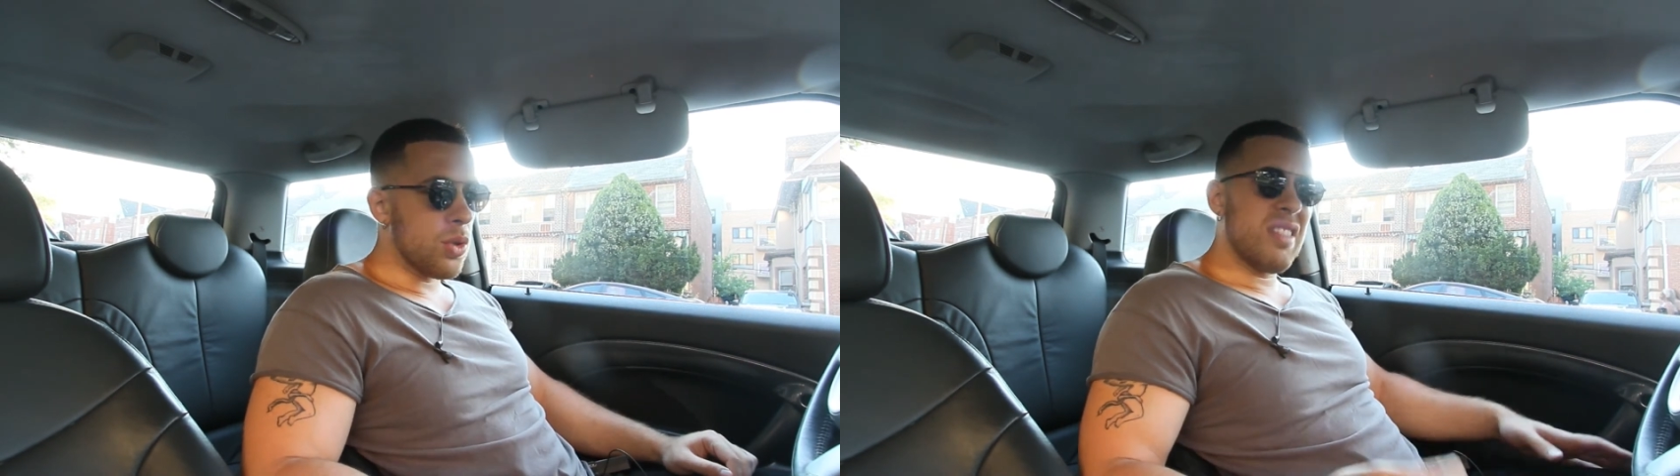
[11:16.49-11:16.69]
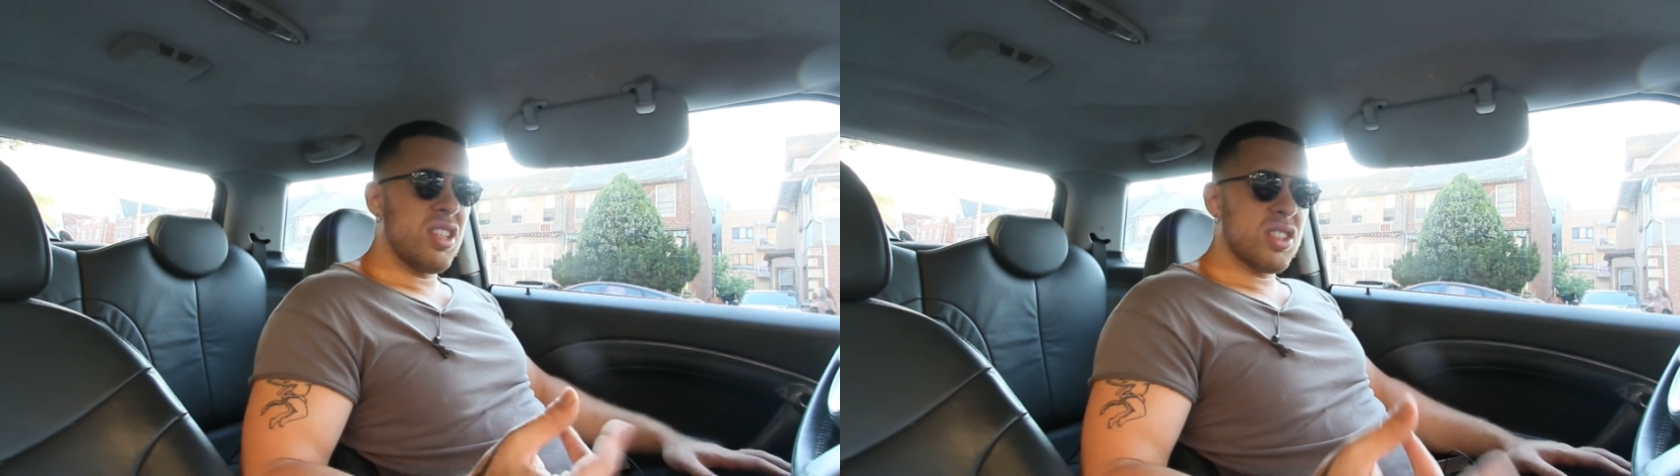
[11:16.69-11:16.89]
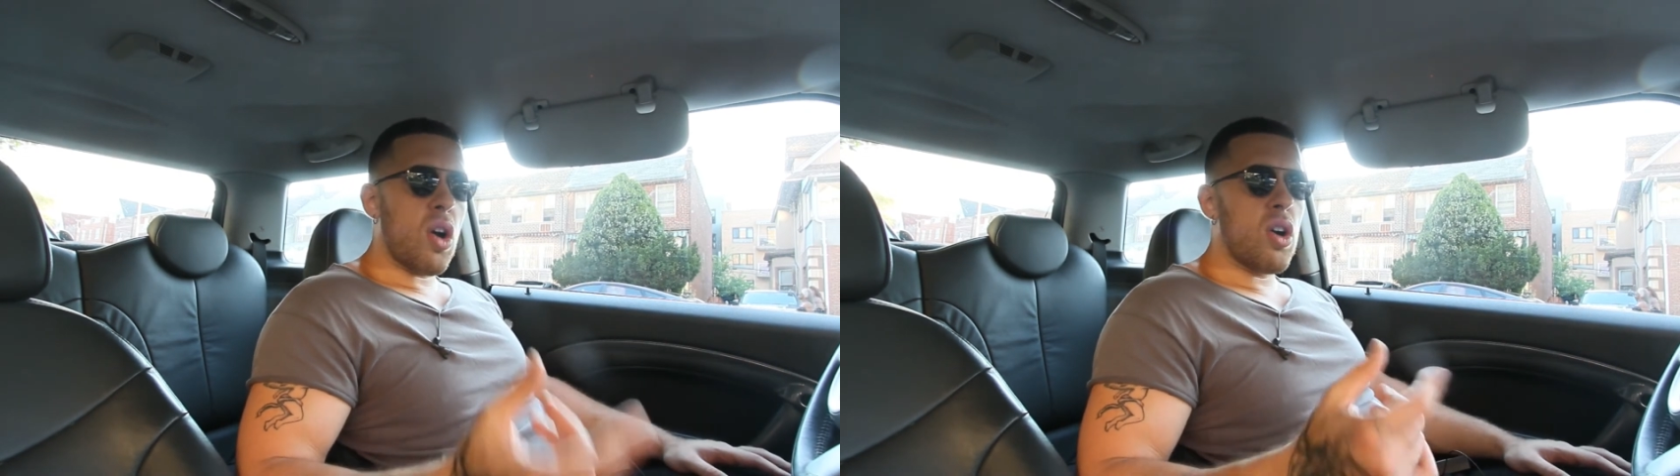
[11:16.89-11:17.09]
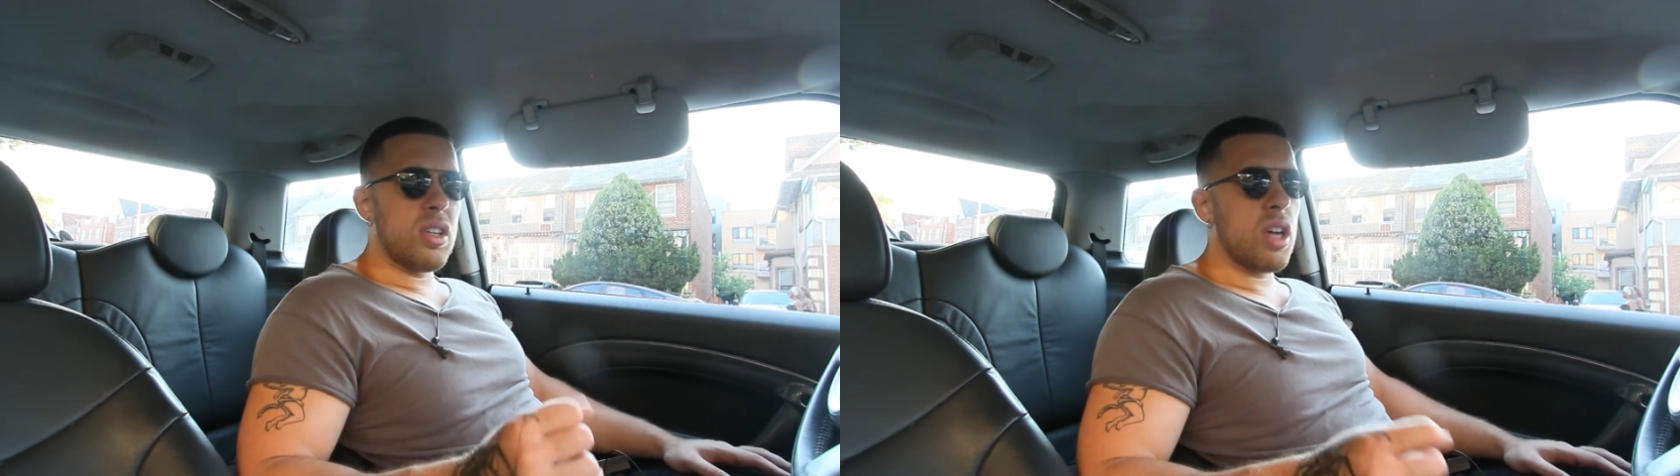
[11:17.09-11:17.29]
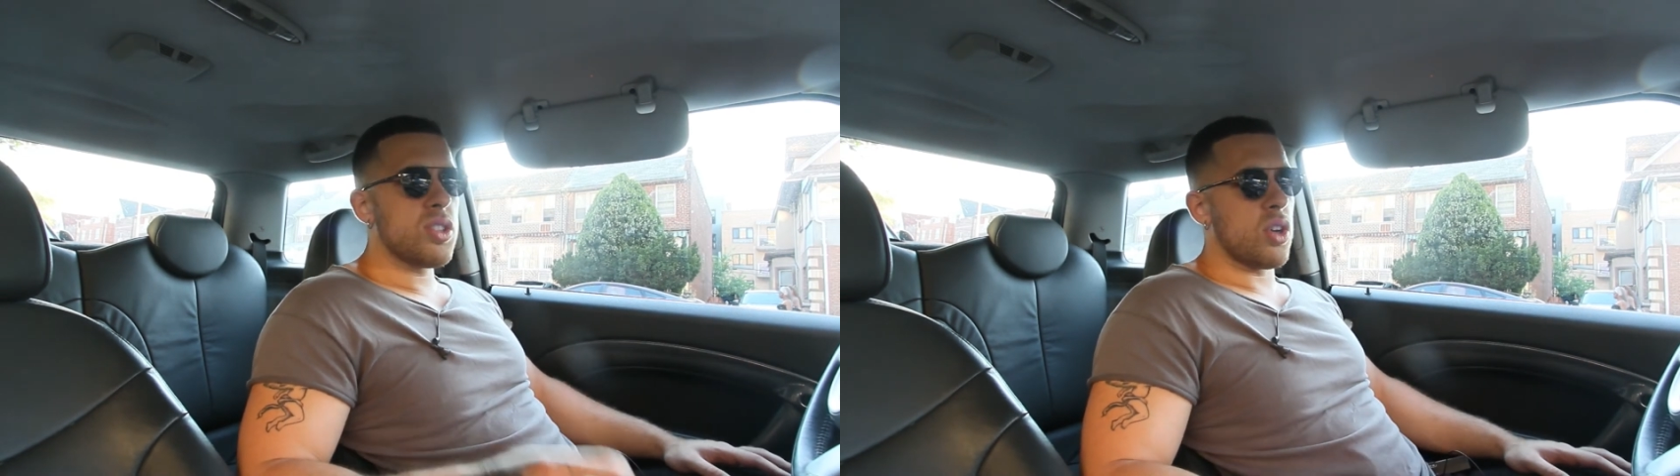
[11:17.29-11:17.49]
This car
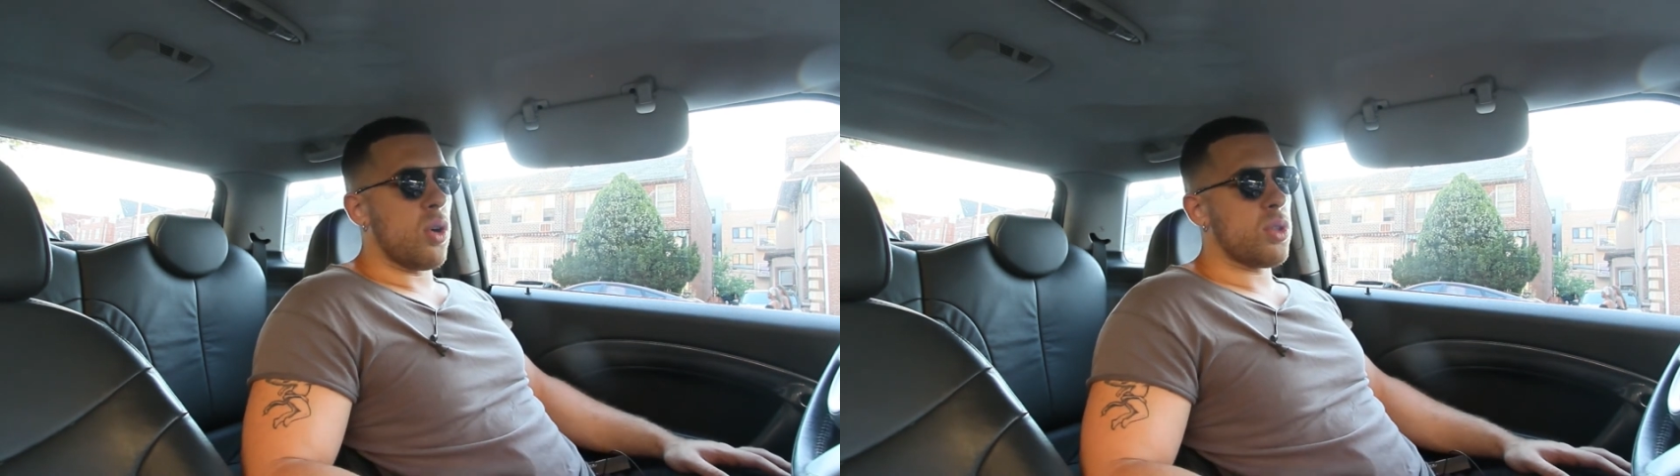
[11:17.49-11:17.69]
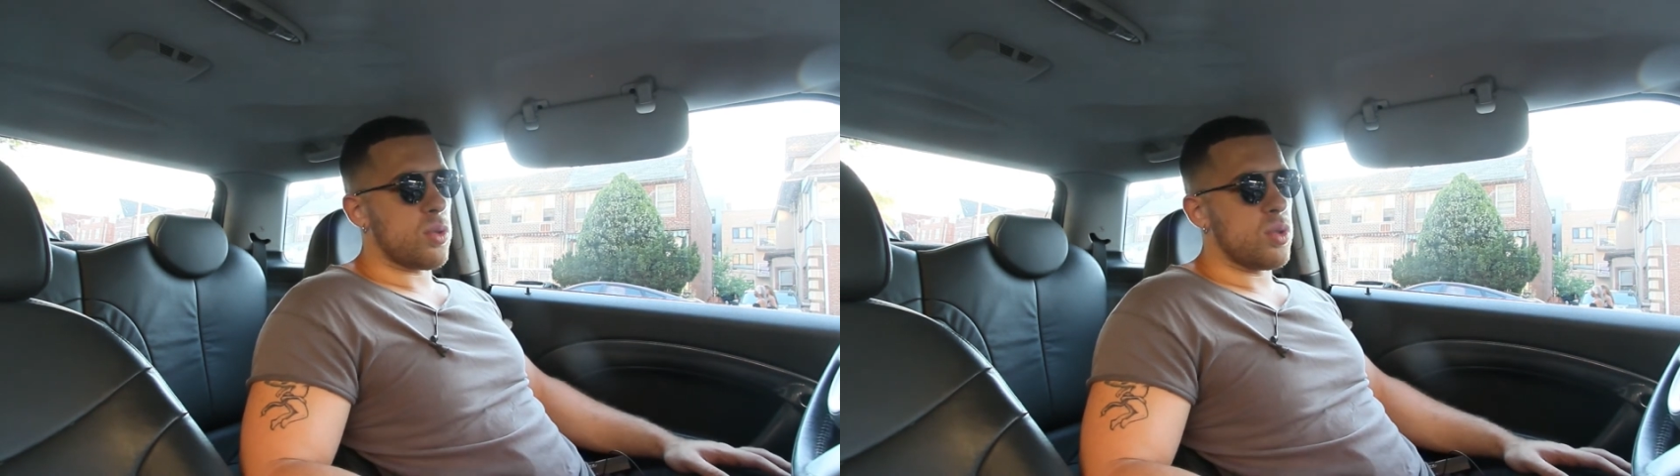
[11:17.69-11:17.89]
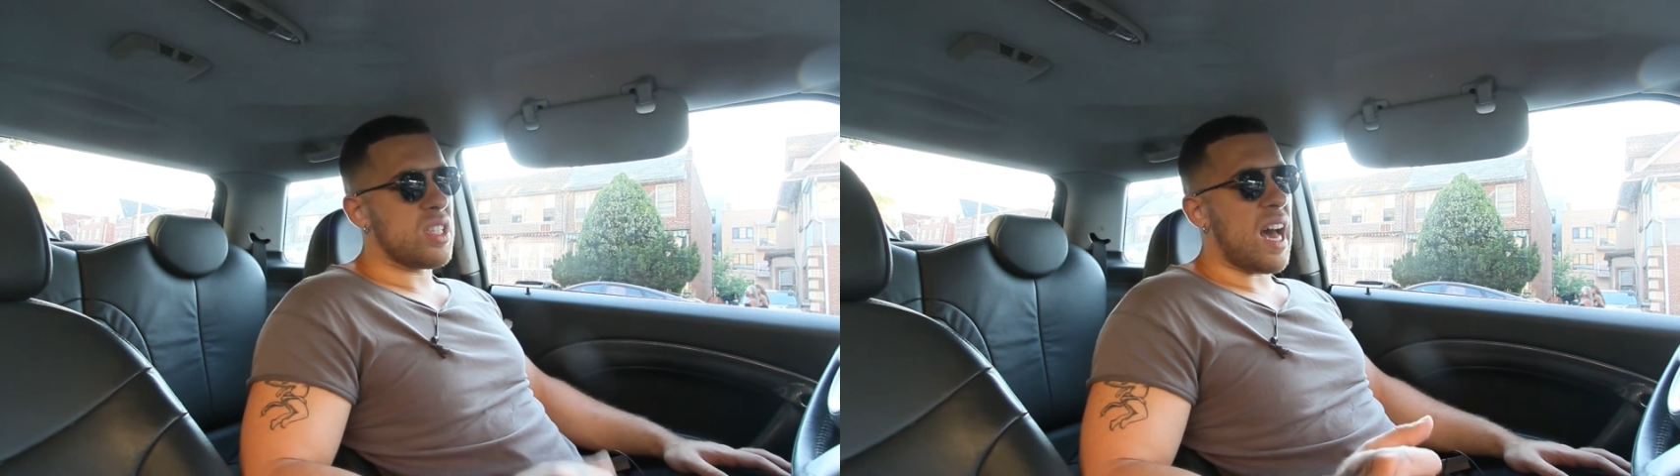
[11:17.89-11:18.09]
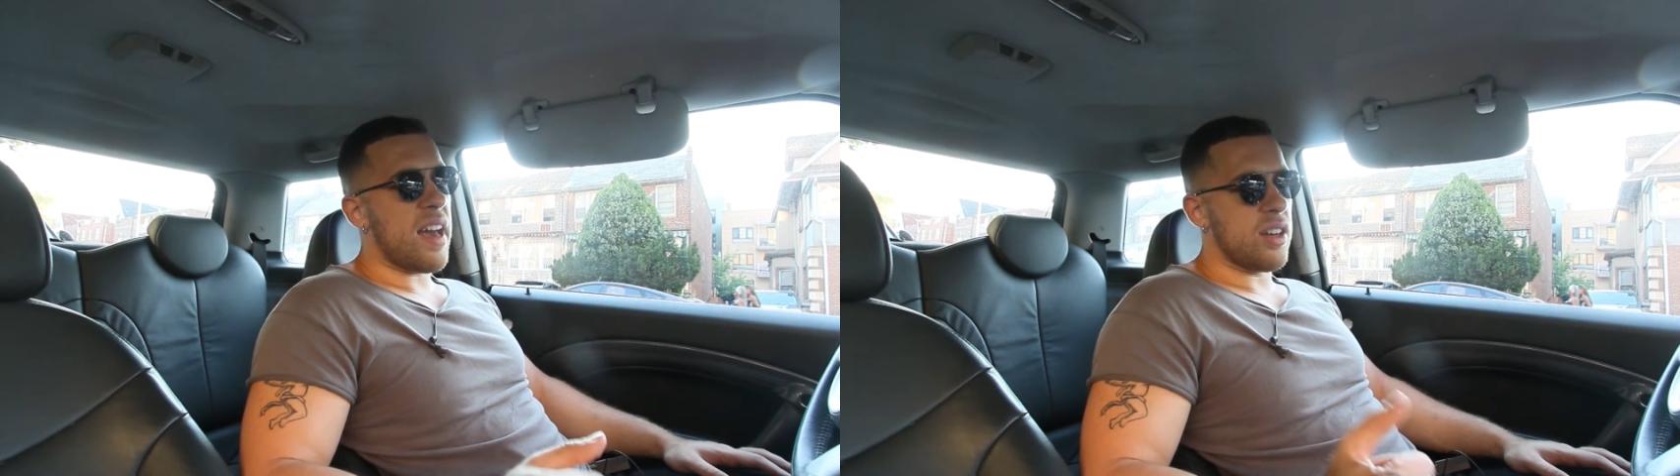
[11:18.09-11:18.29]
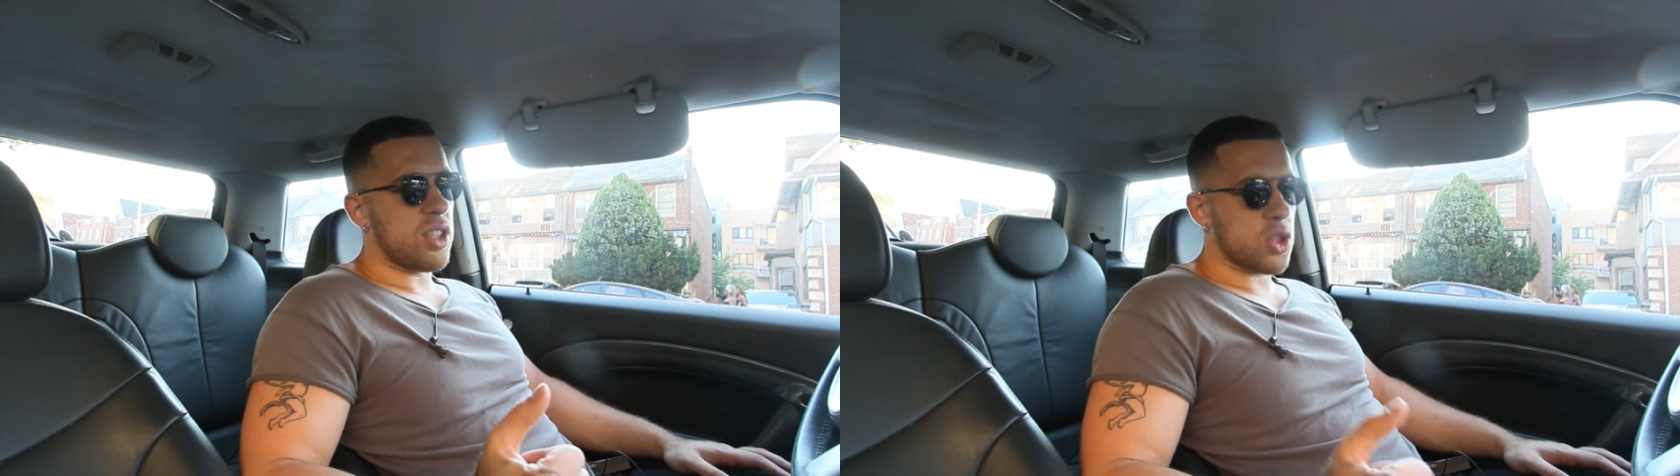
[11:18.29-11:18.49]
does go through
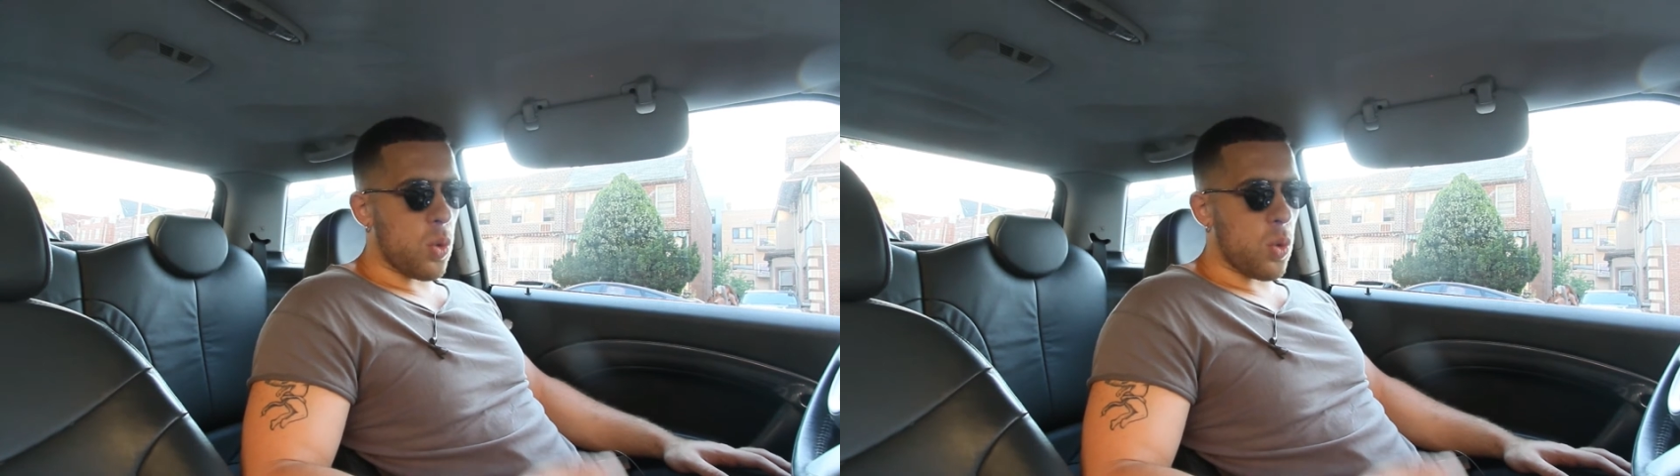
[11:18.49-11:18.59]
tires